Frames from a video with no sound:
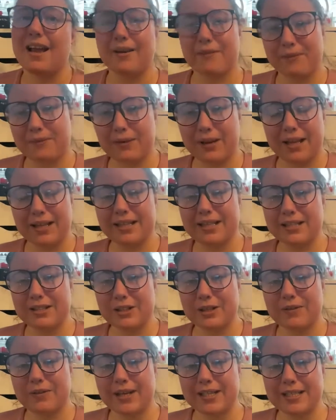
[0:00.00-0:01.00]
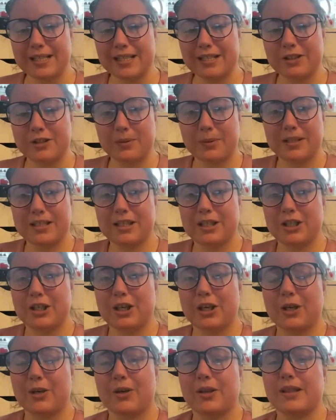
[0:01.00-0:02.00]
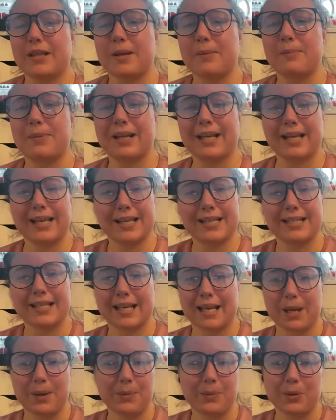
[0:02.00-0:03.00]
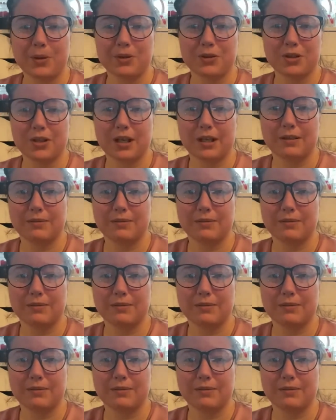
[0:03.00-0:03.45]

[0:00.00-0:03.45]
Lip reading: throughout this 2022, then please keep watching.